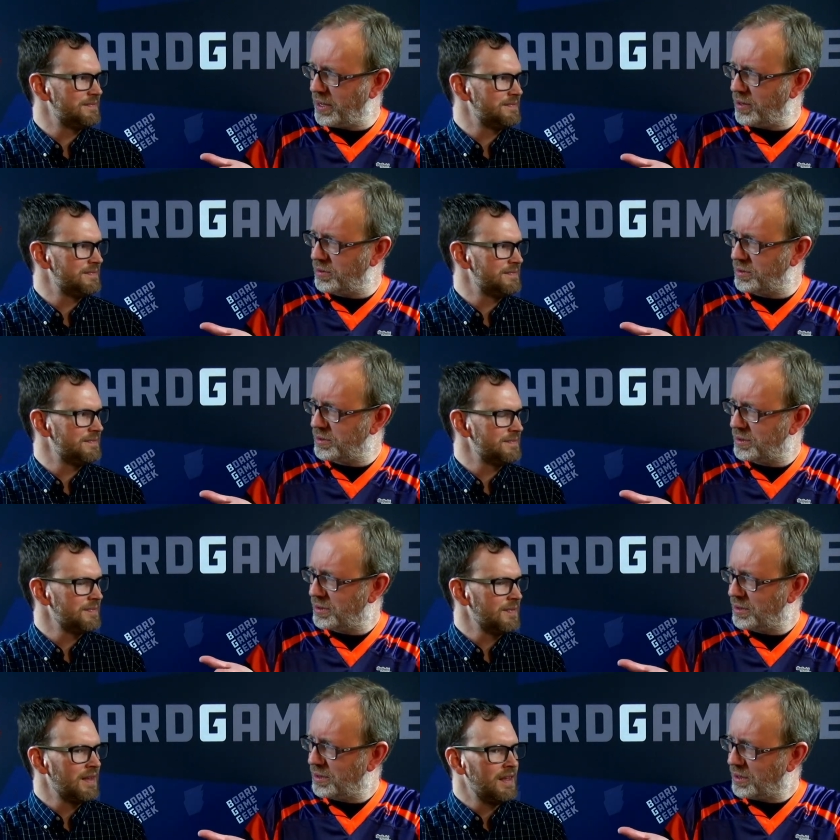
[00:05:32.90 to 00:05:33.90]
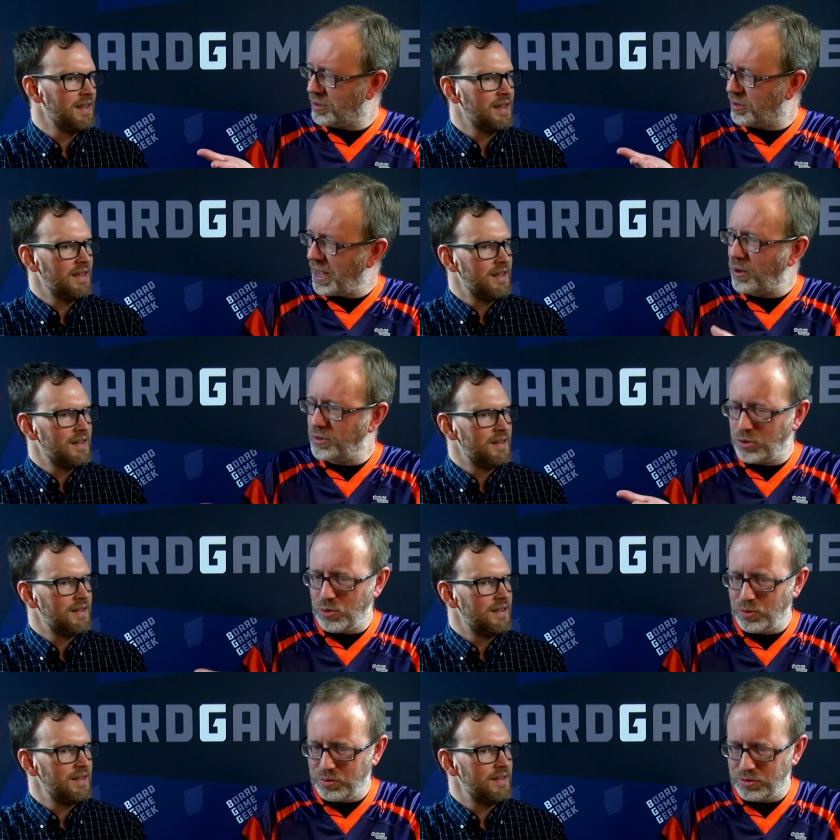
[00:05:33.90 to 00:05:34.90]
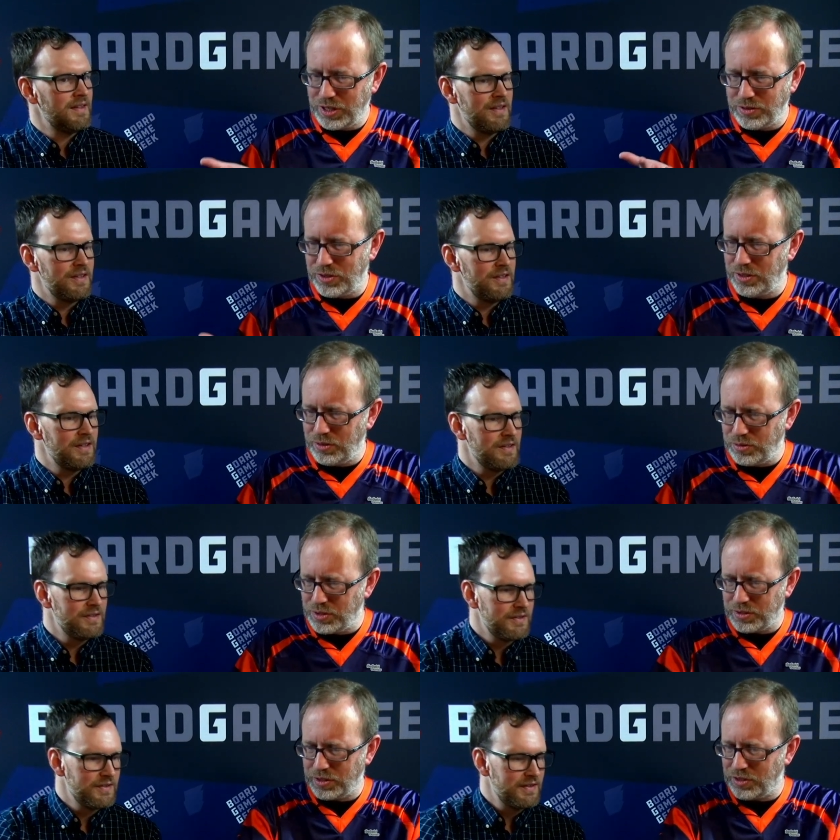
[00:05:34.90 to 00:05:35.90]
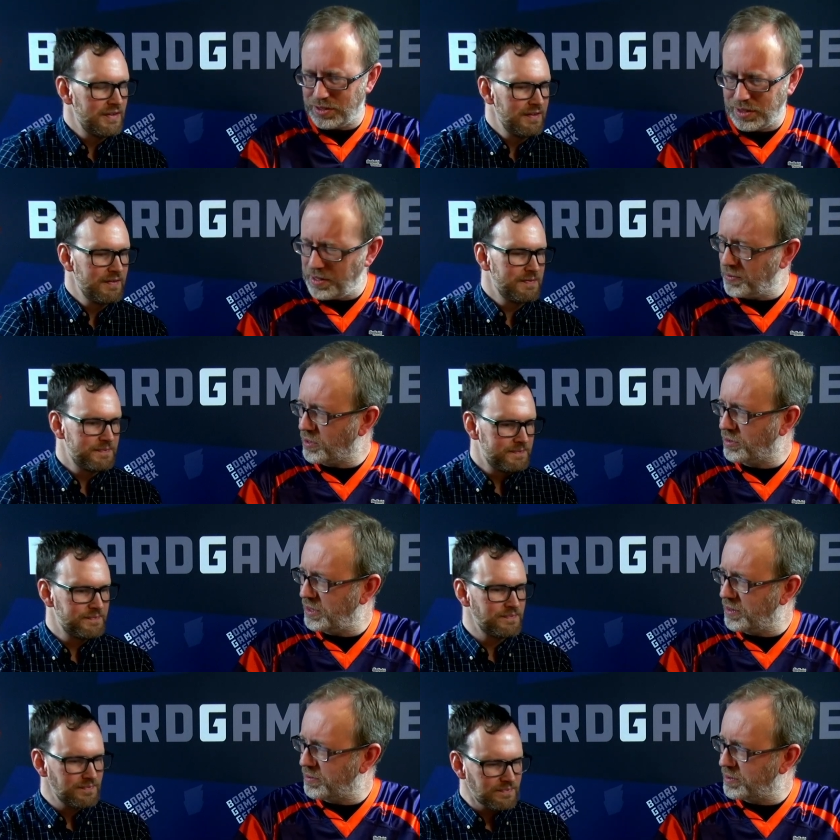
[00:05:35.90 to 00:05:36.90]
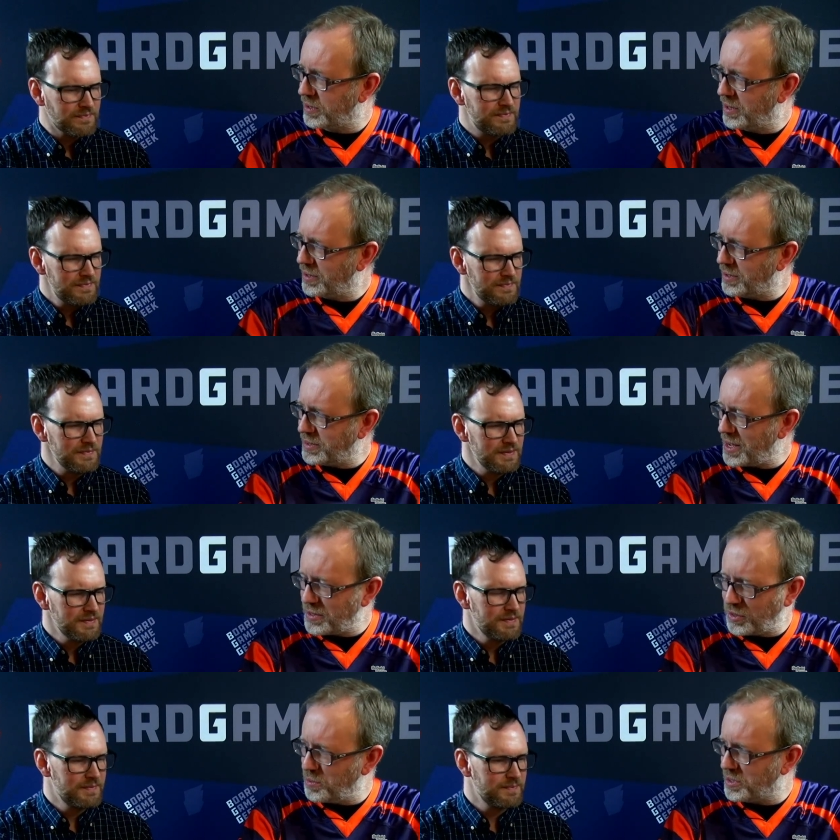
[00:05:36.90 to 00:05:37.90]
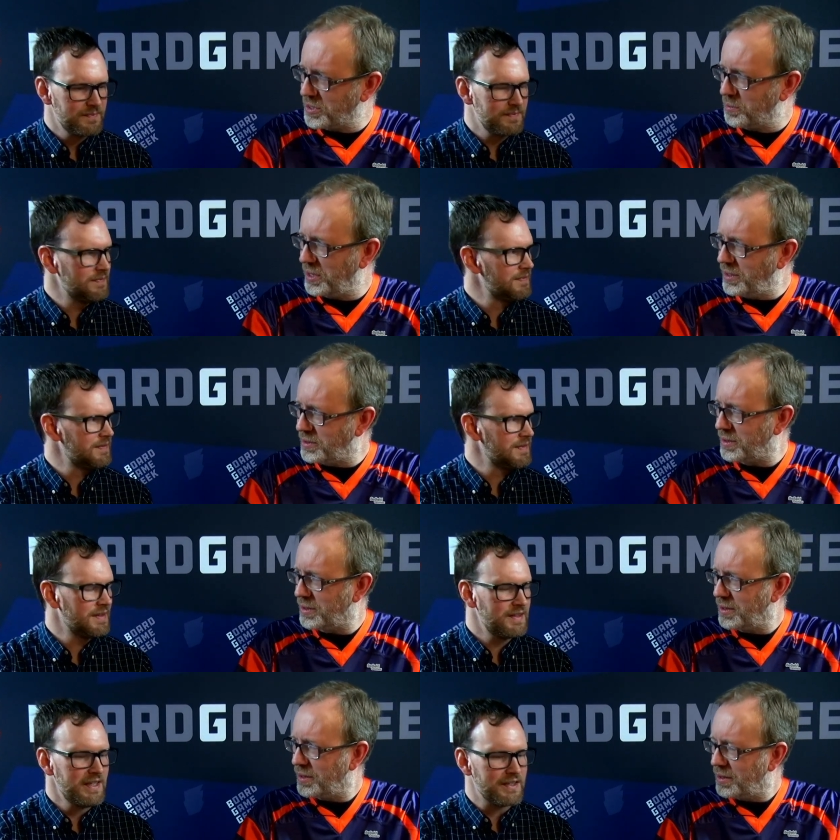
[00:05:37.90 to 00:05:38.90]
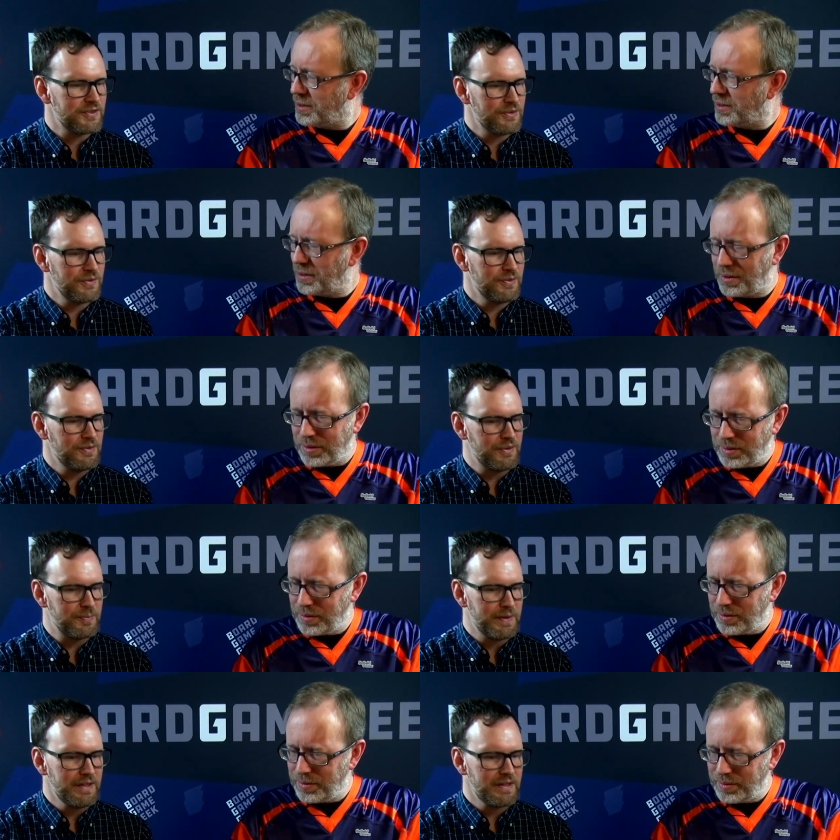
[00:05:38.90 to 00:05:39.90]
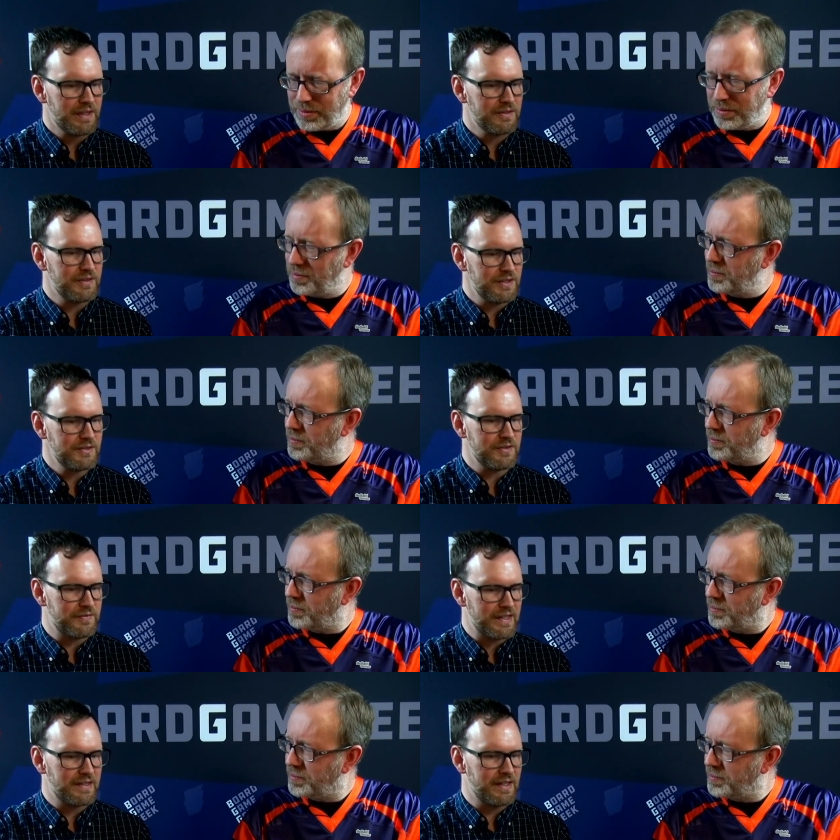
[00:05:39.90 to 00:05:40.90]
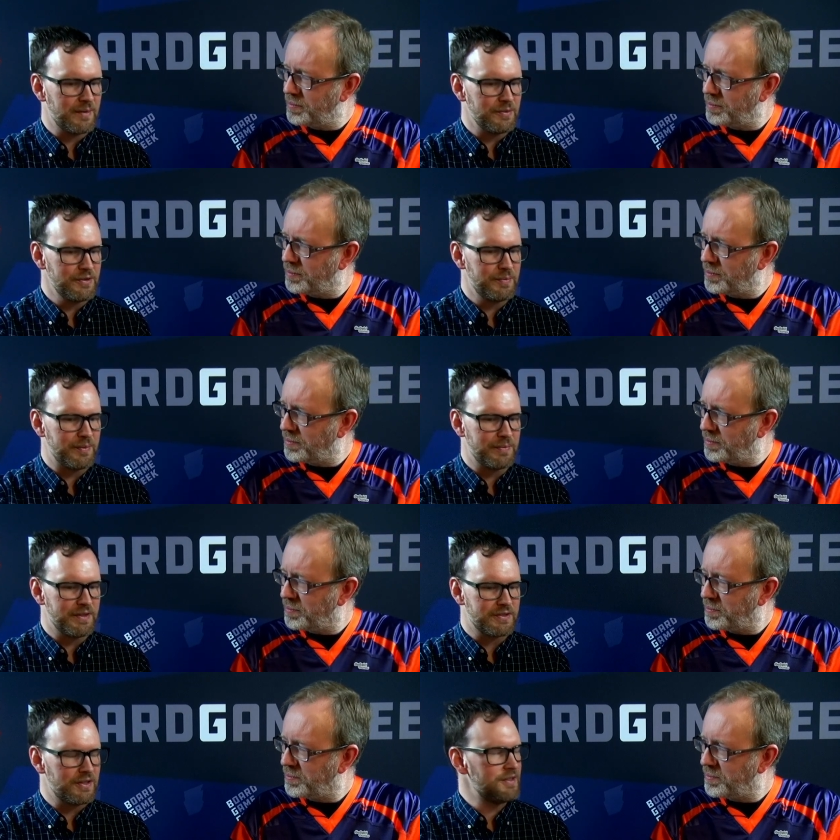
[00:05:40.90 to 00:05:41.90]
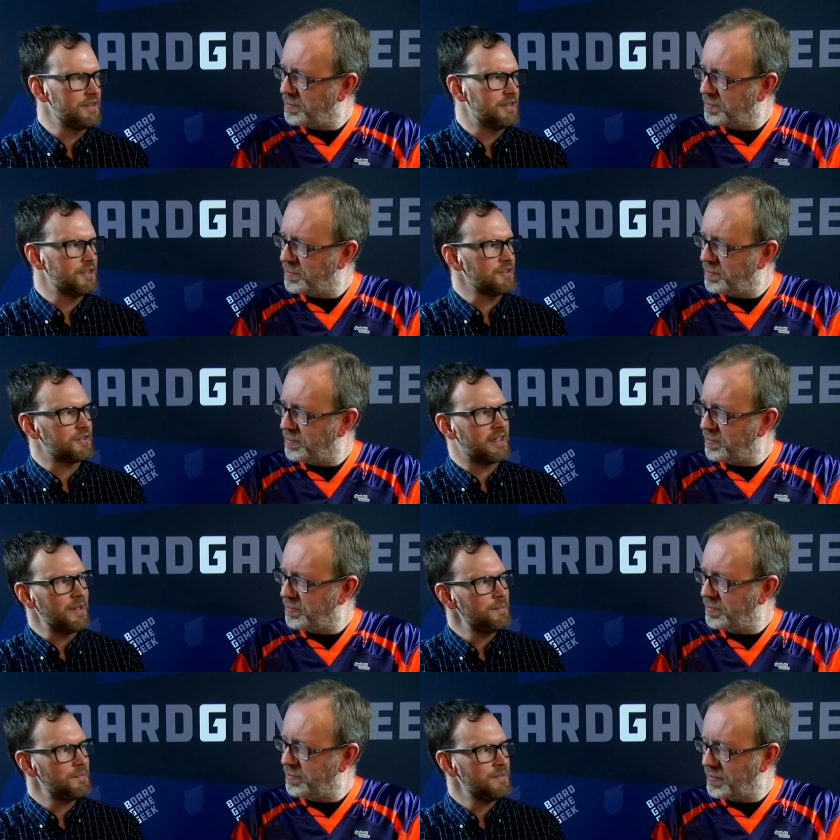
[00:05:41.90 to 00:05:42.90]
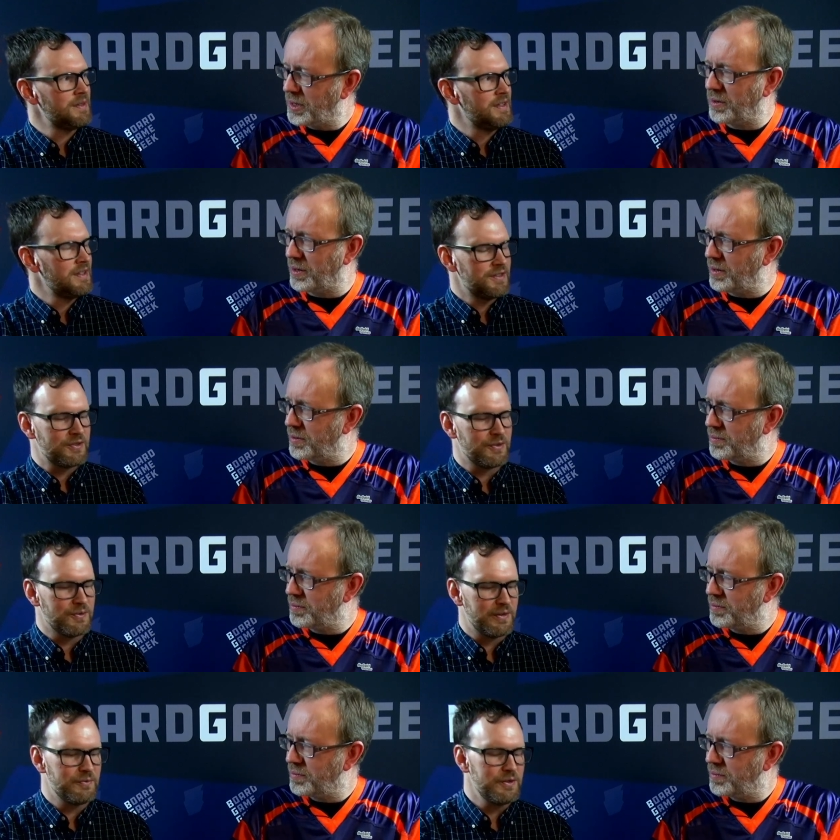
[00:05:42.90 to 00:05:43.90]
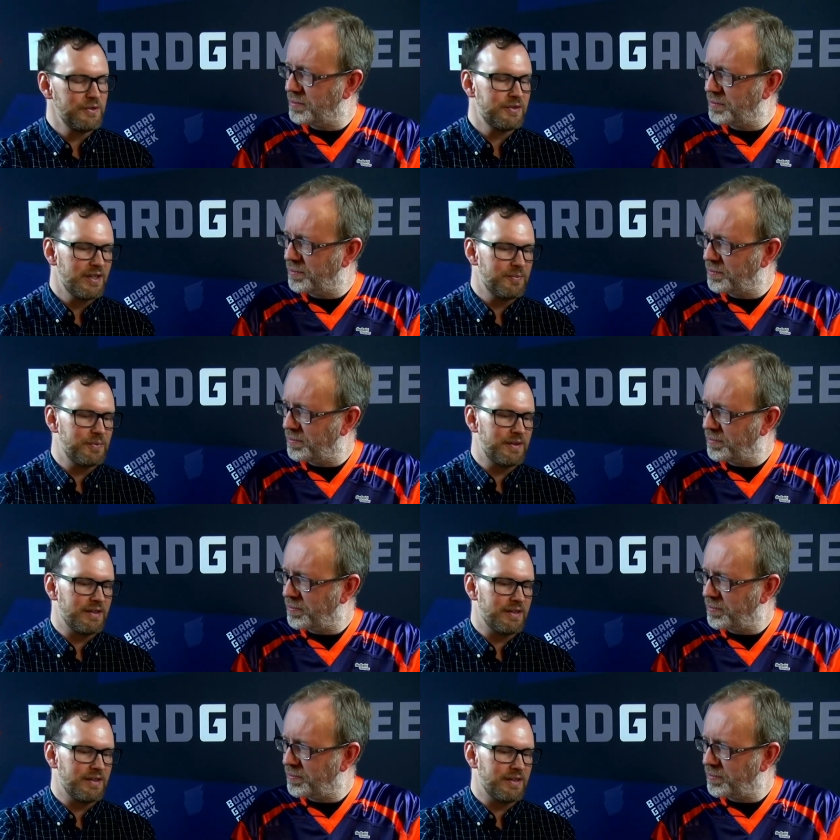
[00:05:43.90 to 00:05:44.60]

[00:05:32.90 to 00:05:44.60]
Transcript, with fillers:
Speaker 1: count, or how do you change it? You just adjust the difficulty of the task you must complete.
Speaker 2: Yeah. So the player count does affect the game a little bit, but it's all in the initial setup. Okay. So when you set up with